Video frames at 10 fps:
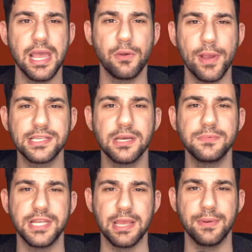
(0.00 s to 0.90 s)
He wakes
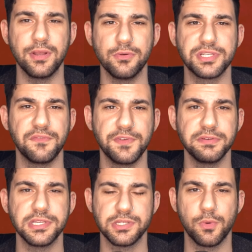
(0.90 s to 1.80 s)
up Damon, who is
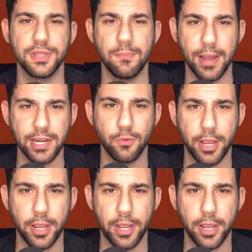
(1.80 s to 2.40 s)
confused as to where the bike